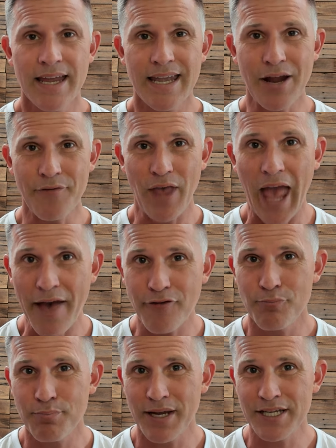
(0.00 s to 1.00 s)
Now, if you
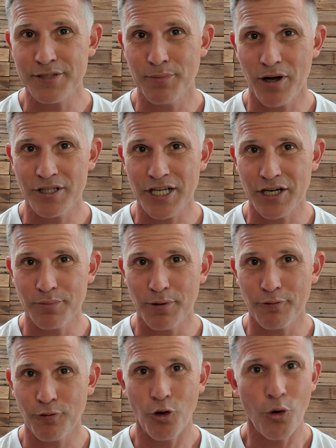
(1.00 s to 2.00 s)
haven't been to my channel
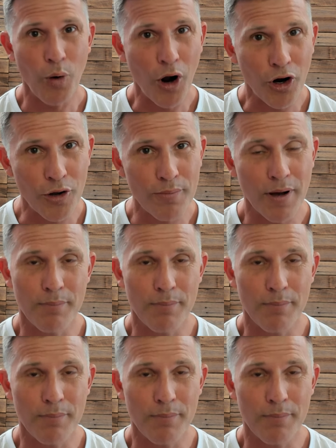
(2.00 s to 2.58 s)
before, welcome.